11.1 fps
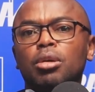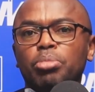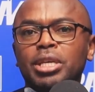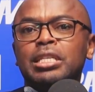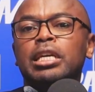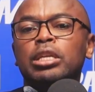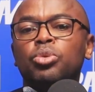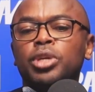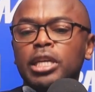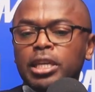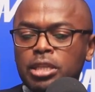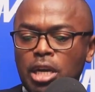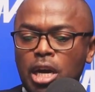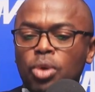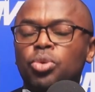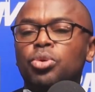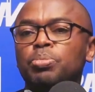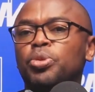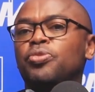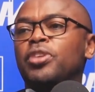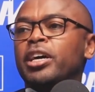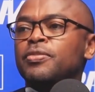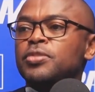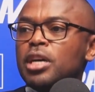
basically looking at how do we improve lives,